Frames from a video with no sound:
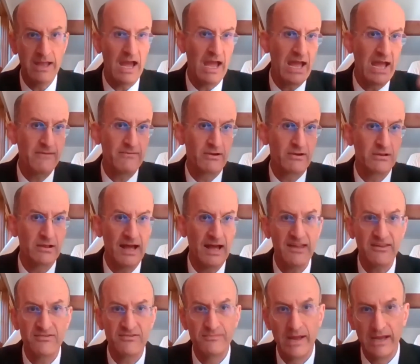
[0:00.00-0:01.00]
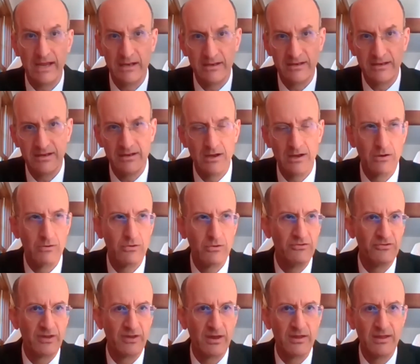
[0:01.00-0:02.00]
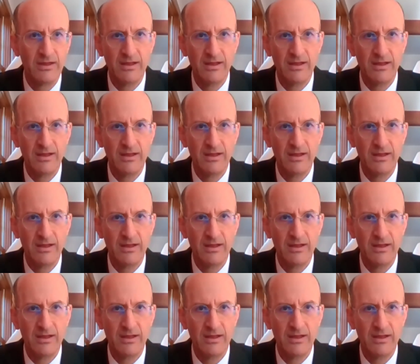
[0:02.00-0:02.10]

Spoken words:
I have a classmate, who's